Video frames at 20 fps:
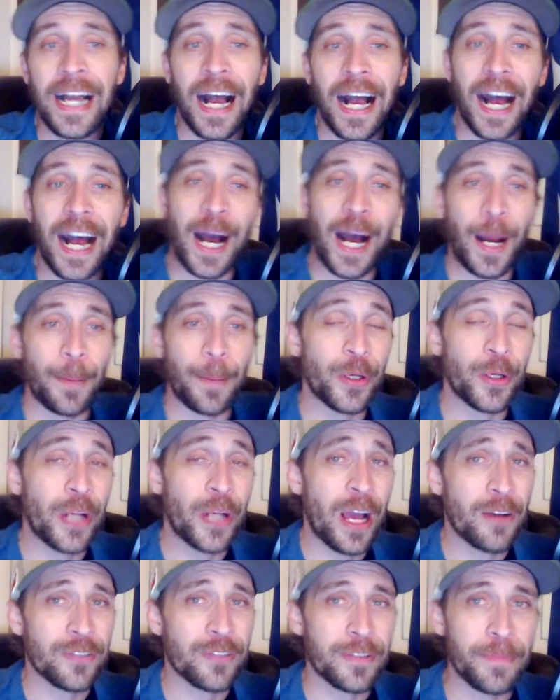Who
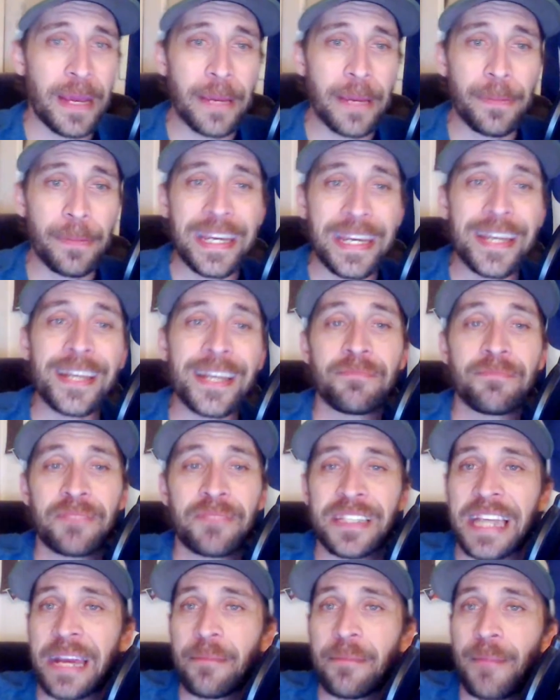knows? Maybe
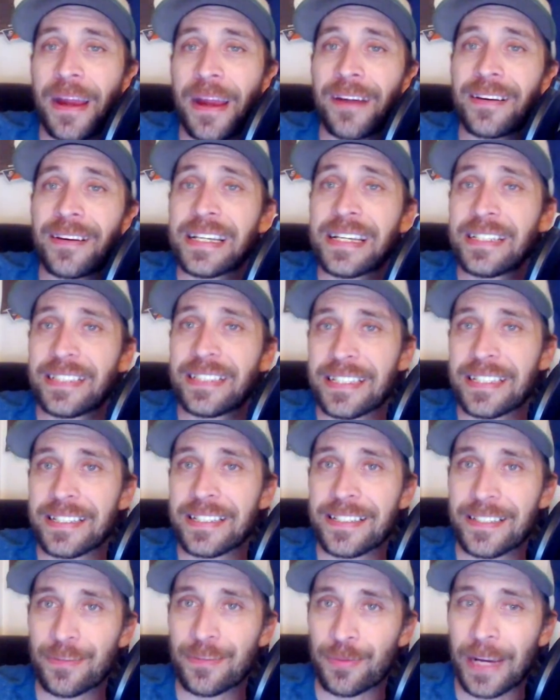St. Mary's
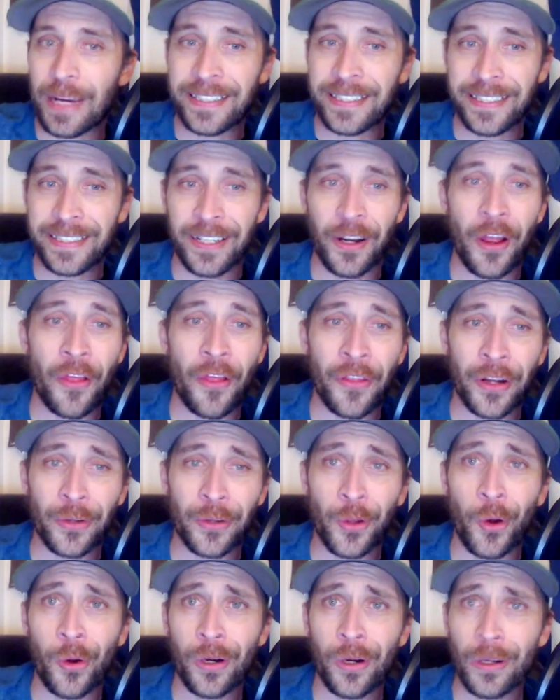is resting on their
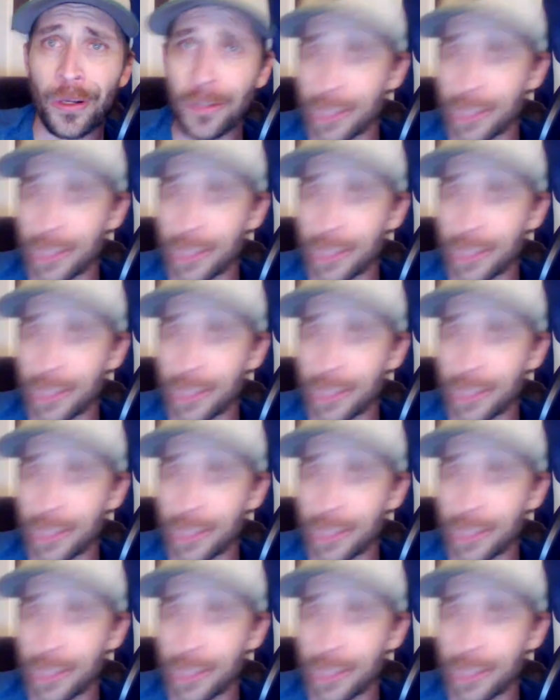laurels.